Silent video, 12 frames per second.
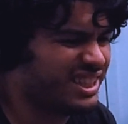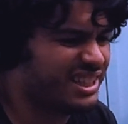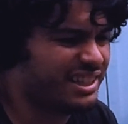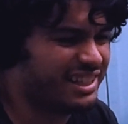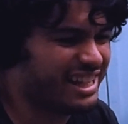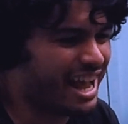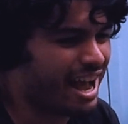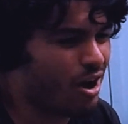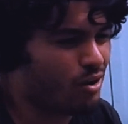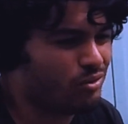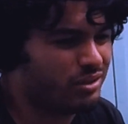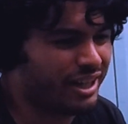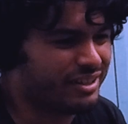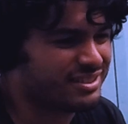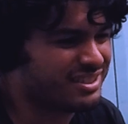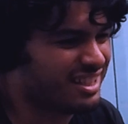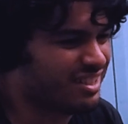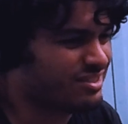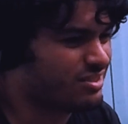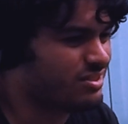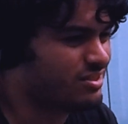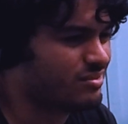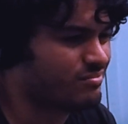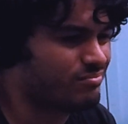Now, like,
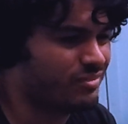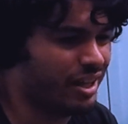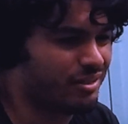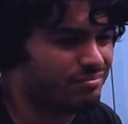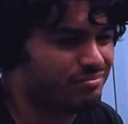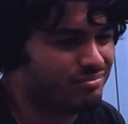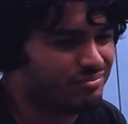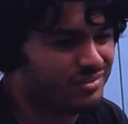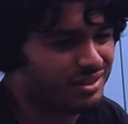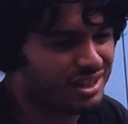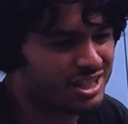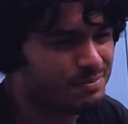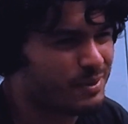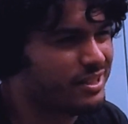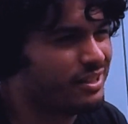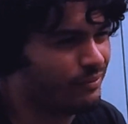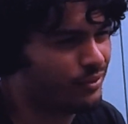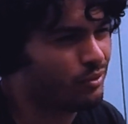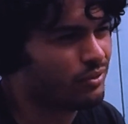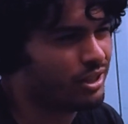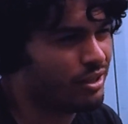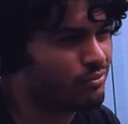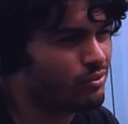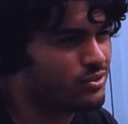since, like, it's been difficult to
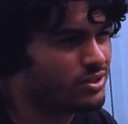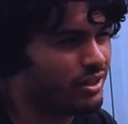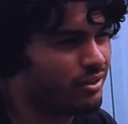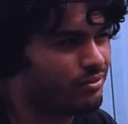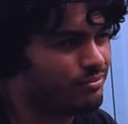get roles now.